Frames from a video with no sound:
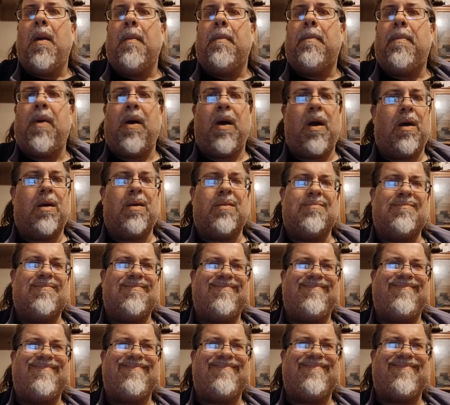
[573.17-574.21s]
But
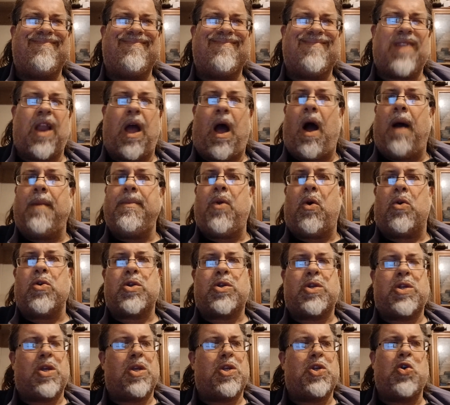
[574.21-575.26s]
I'm not
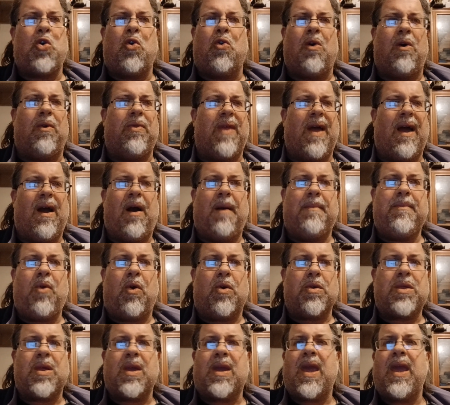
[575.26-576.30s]
so sure on that. I'm
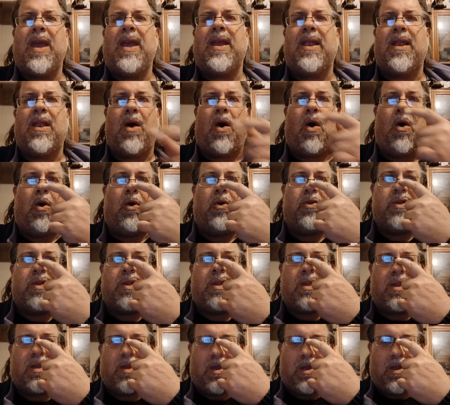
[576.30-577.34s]
not so keen
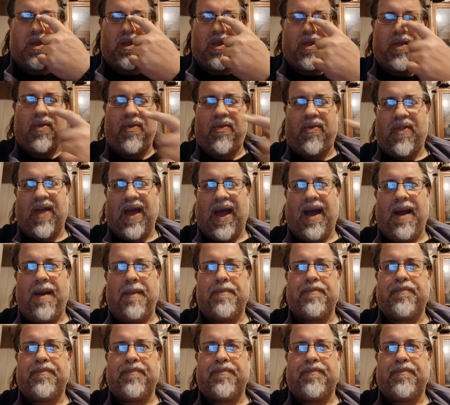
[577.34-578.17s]
on that.